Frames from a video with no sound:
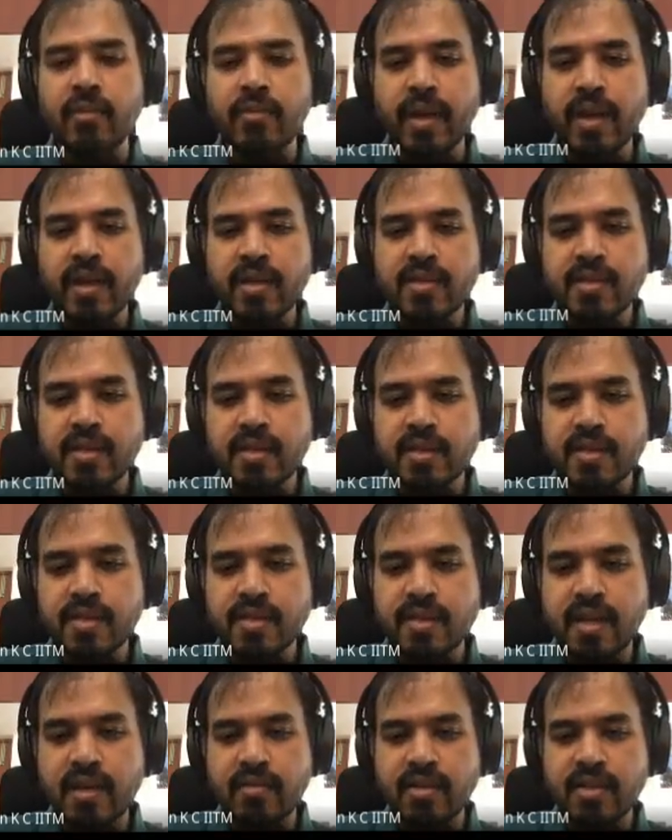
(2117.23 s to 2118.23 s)
Because this is
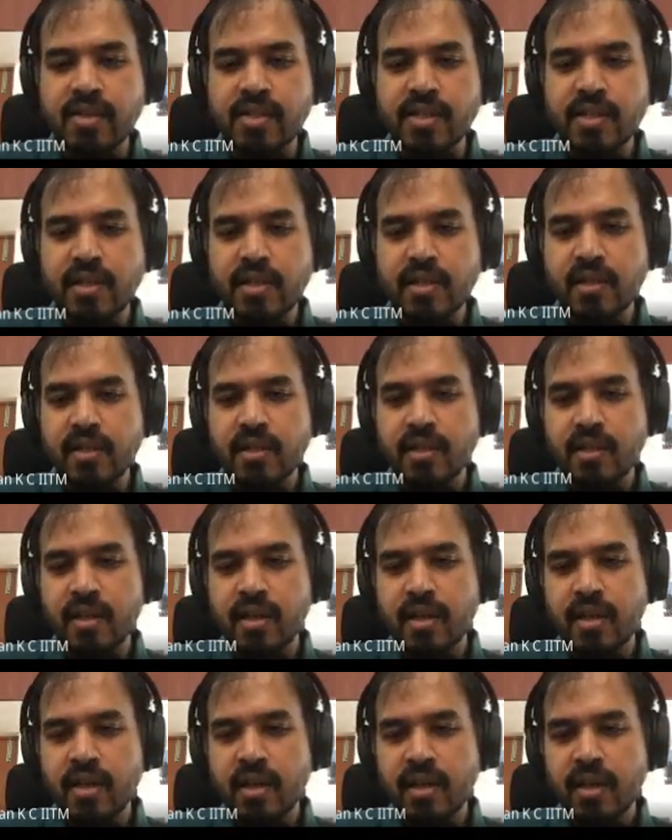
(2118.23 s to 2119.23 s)
divergent,
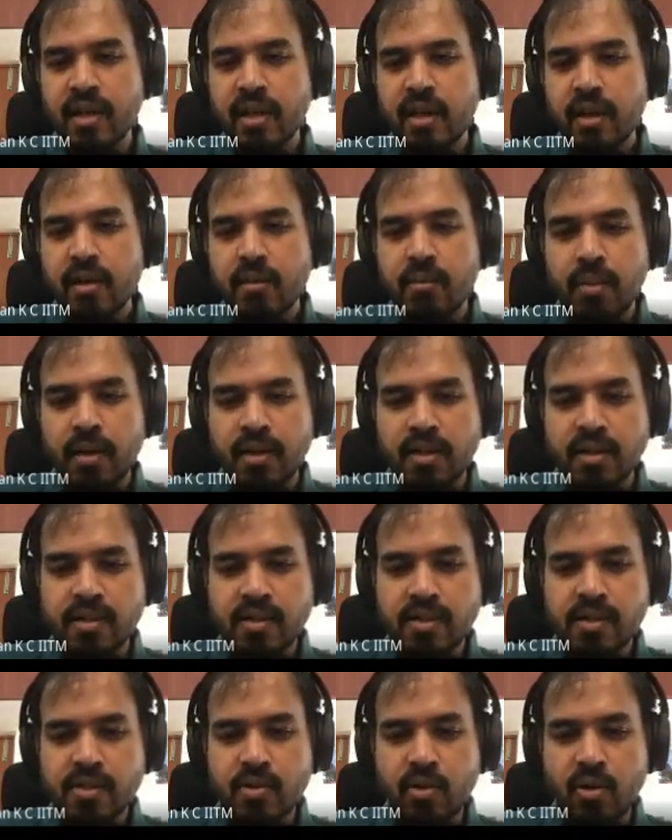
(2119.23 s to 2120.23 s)
but this
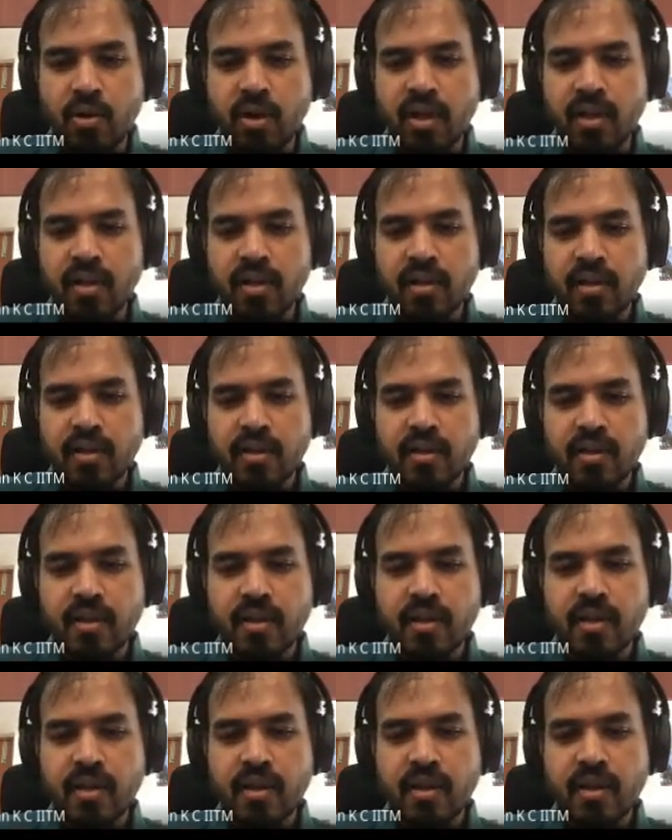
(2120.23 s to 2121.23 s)
is total.
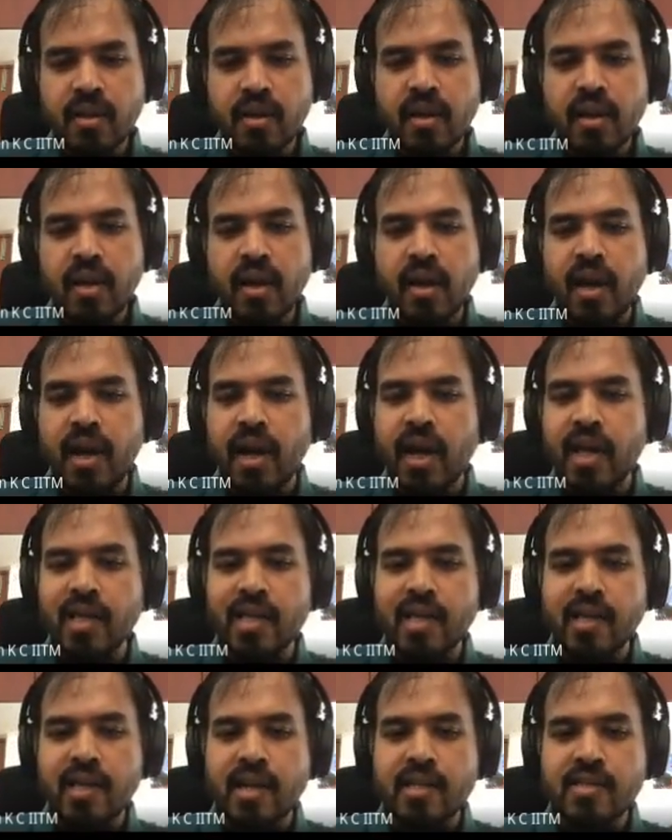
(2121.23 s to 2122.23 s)
I
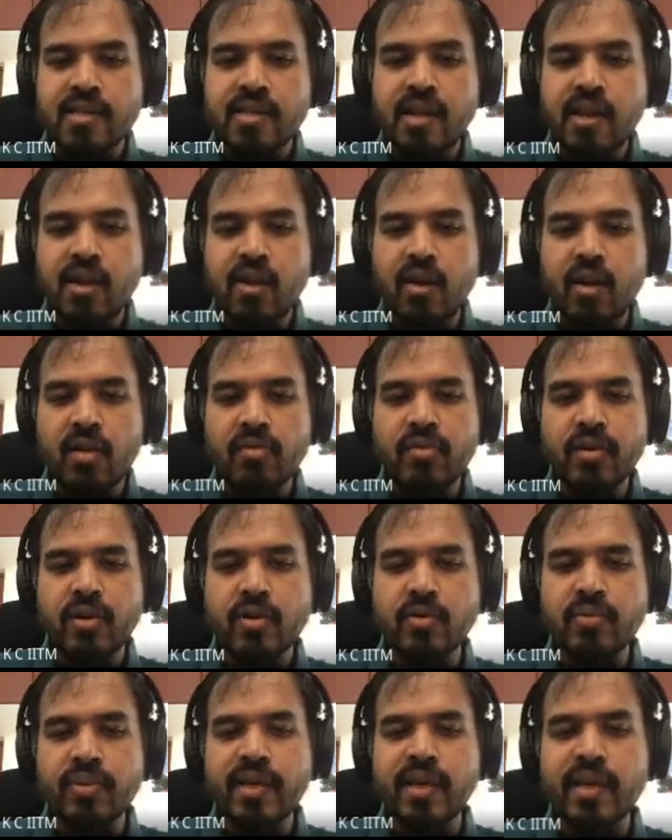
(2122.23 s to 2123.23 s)
can consider all of it
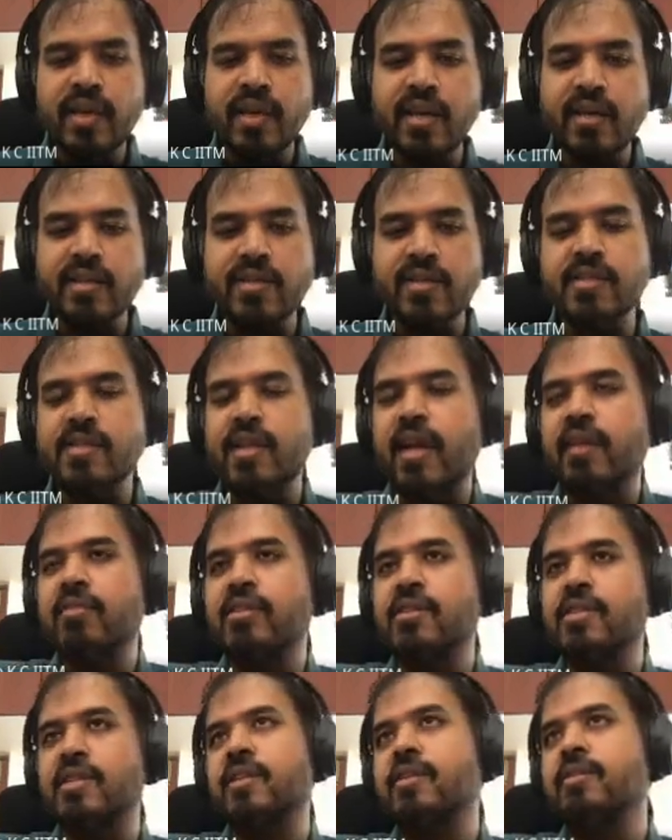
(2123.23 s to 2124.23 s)
to be just
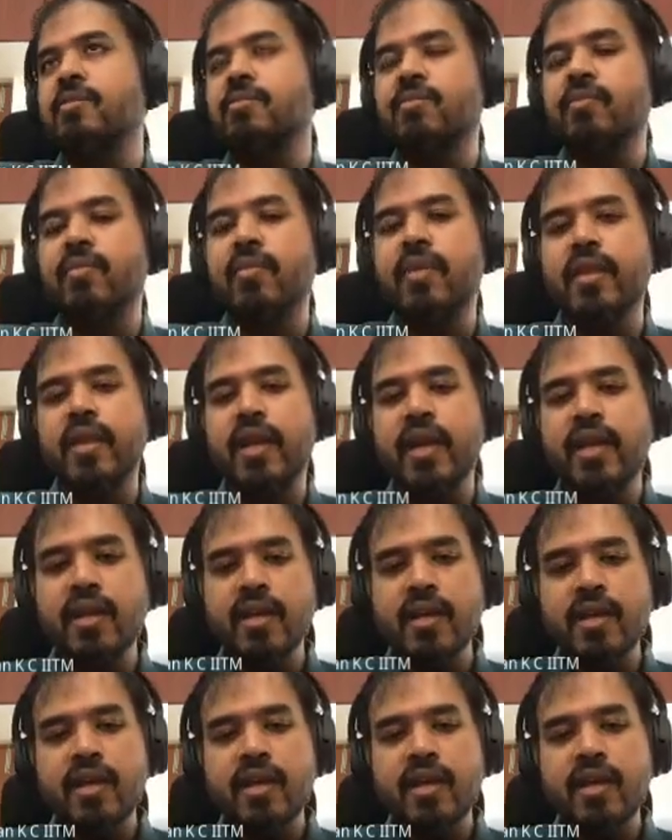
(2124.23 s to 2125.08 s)
divergent, right?